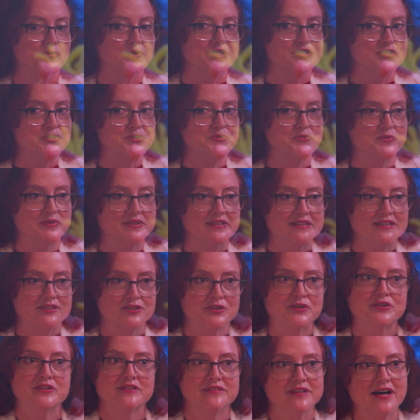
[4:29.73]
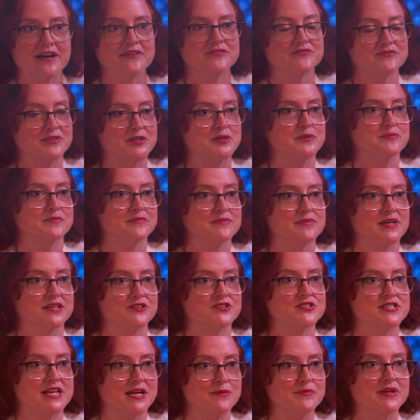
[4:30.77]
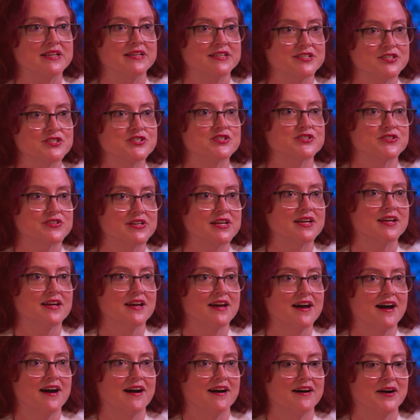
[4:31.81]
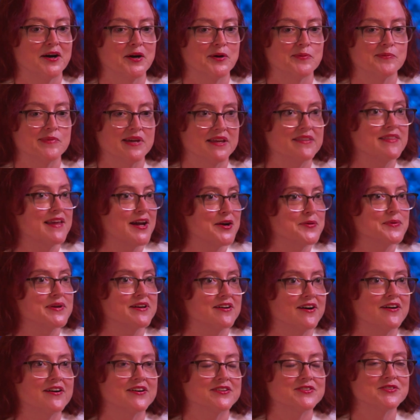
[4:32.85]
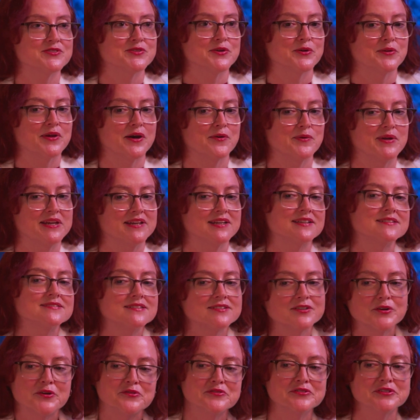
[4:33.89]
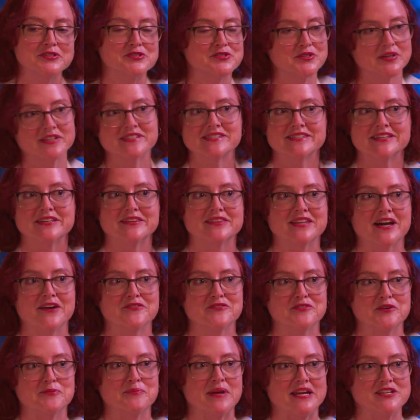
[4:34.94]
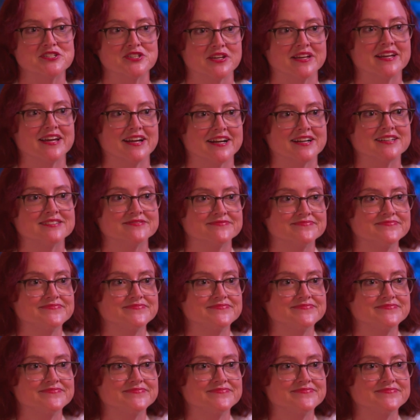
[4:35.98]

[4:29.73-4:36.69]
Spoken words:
we just really learn a lot from the entertainment industry in that regard, so that we can hopefully translate that for patient care.